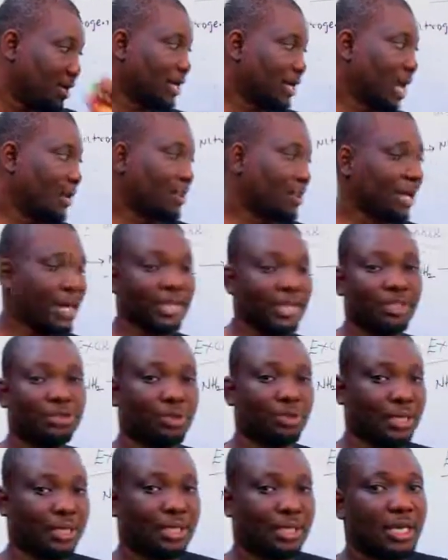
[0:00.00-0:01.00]

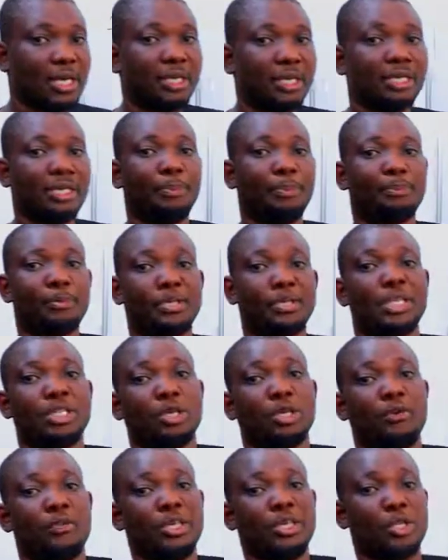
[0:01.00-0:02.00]
carbohydrates. The
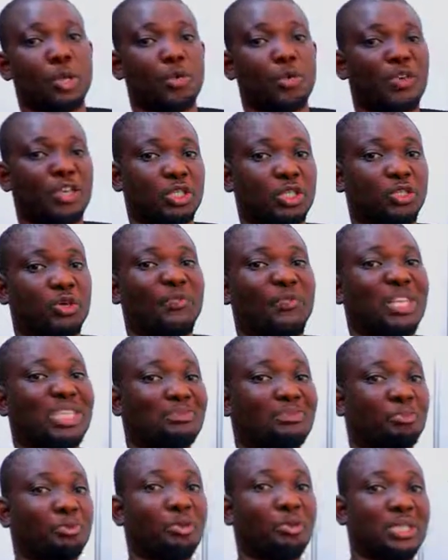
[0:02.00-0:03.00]
process of this conversion of
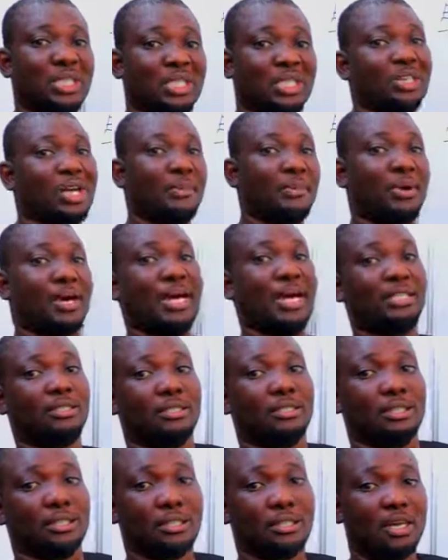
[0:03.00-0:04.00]
this protein to
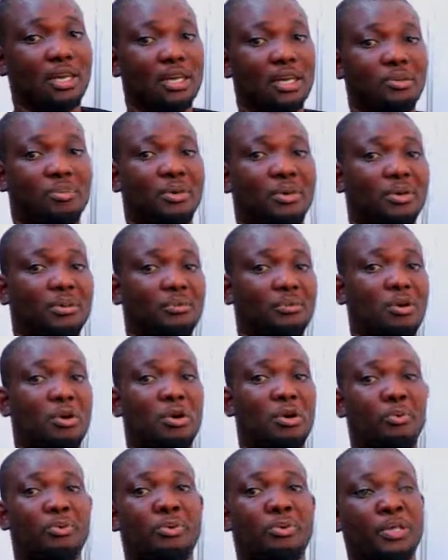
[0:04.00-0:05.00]
carbohydrates,
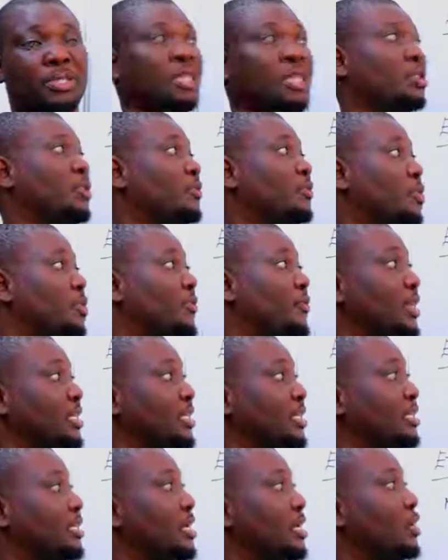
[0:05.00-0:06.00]
process of
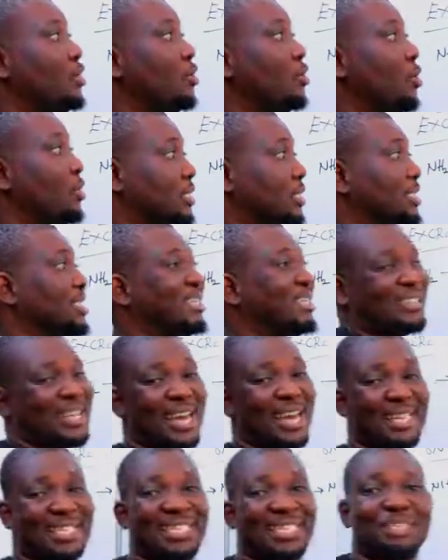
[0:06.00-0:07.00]
converting or
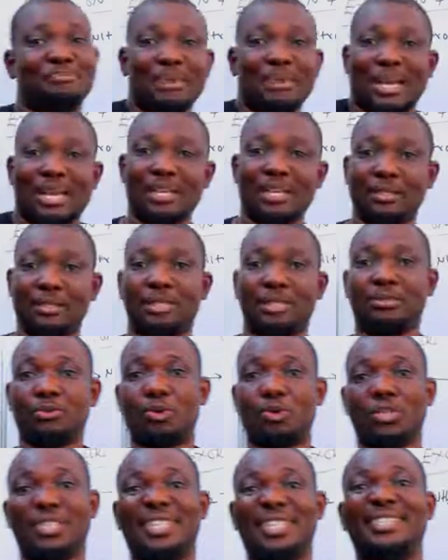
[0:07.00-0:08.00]
synthesizing, making, this
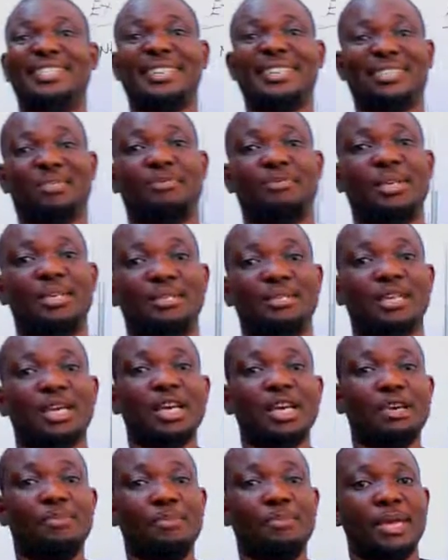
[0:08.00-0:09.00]
word synthesis means
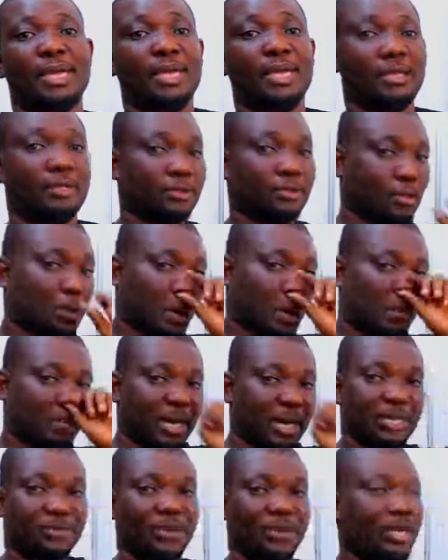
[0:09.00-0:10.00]
making or
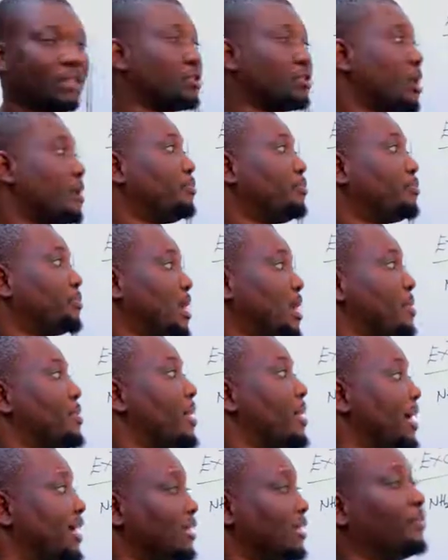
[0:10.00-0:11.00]
manufacturing
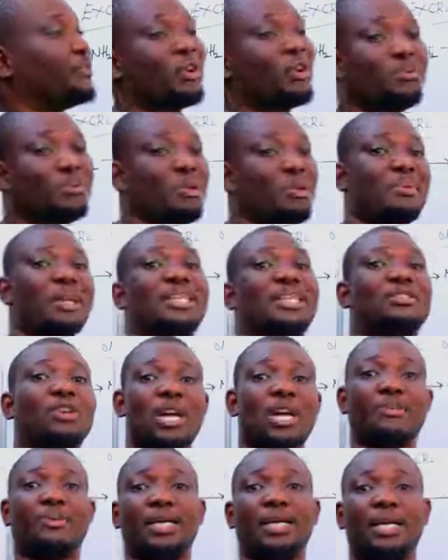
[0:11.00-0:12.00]
carbohydrate from something that is
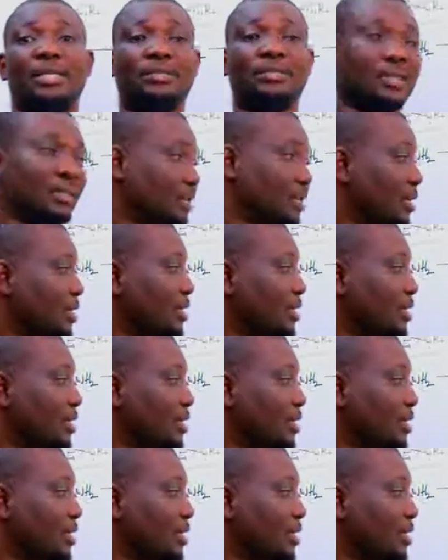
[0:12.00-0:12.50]
not carbohydrate,